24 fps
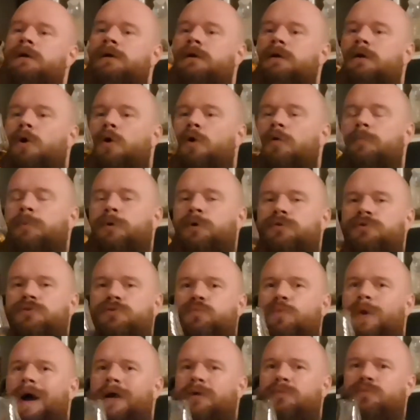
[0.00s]
Almost
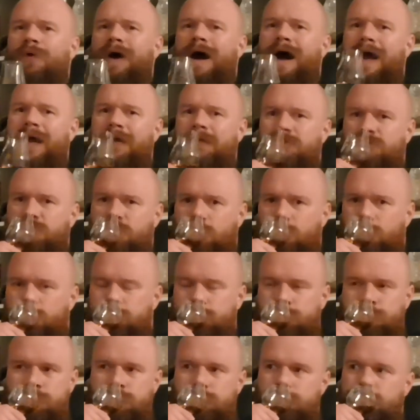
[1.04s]
white wine, so
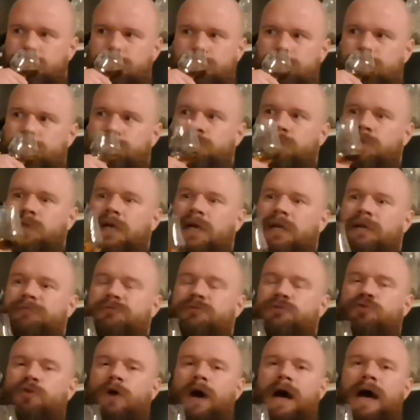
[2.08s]
kind
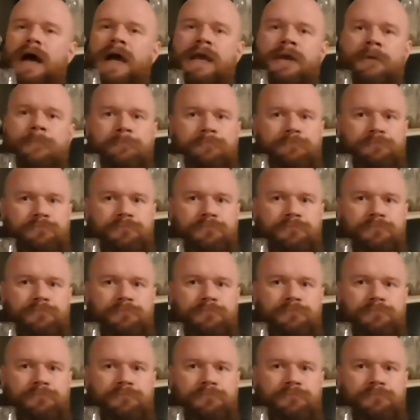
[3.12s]
of dry.